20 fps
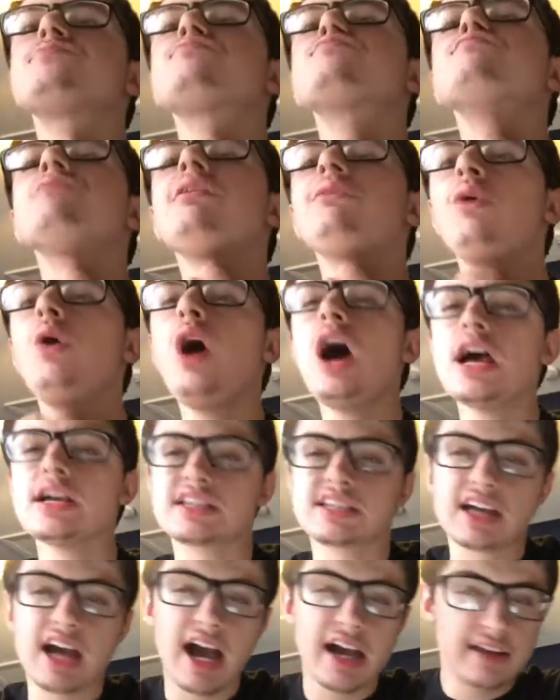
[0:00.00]
my
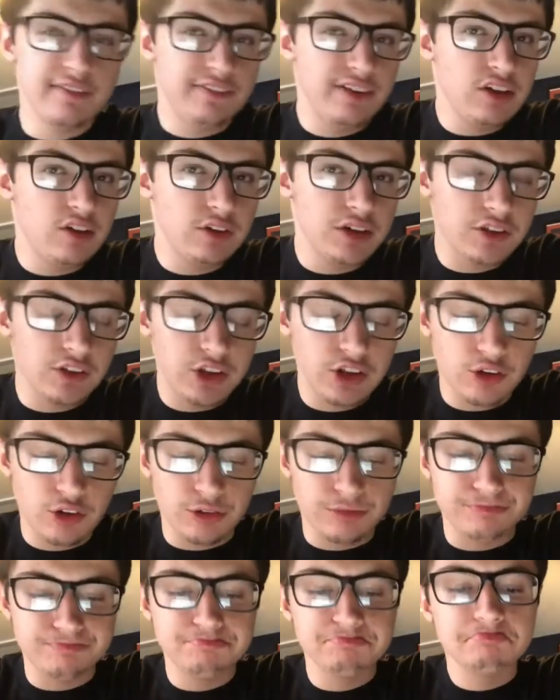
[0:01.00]
voice kind of feeling a
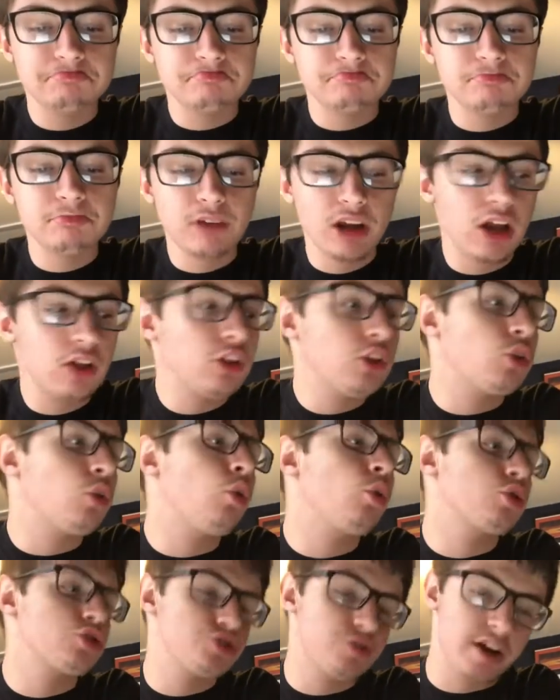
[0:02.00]
little, a little
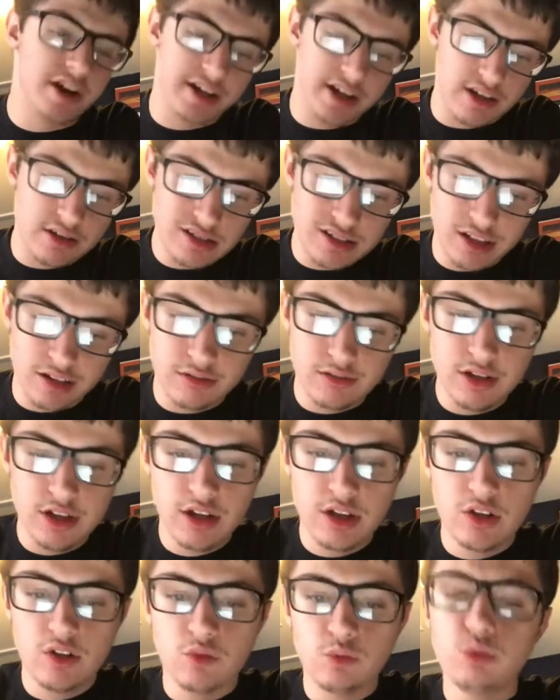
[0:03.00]
hoarse right now. So
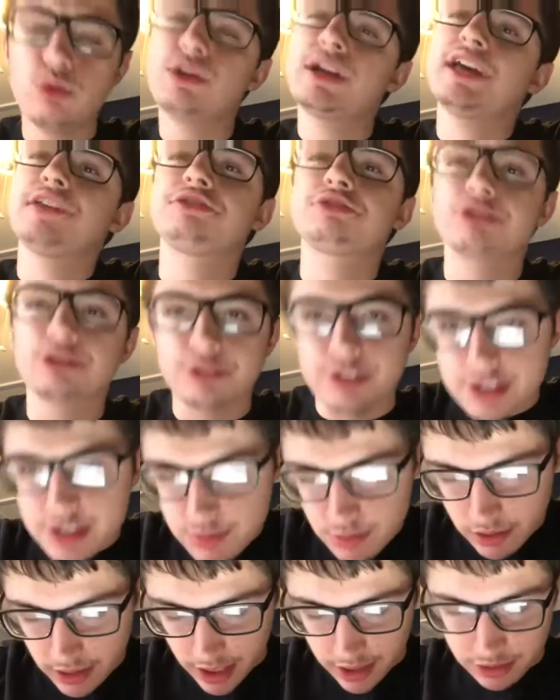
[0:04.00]
we'll get through this.
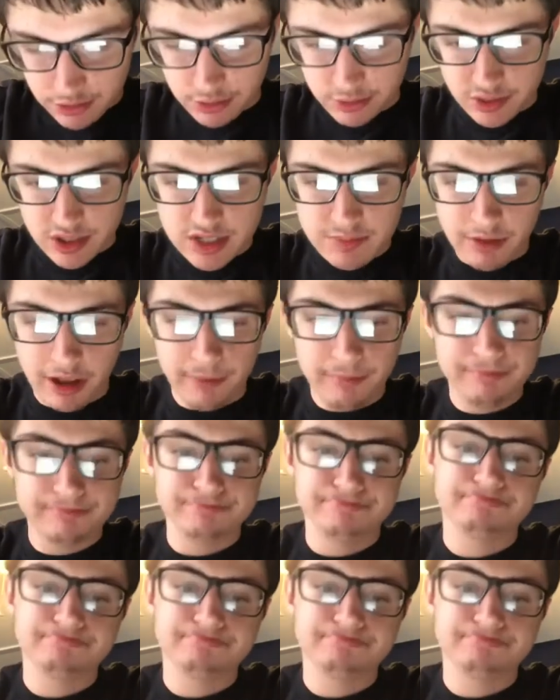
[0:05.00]
We'll get through this. But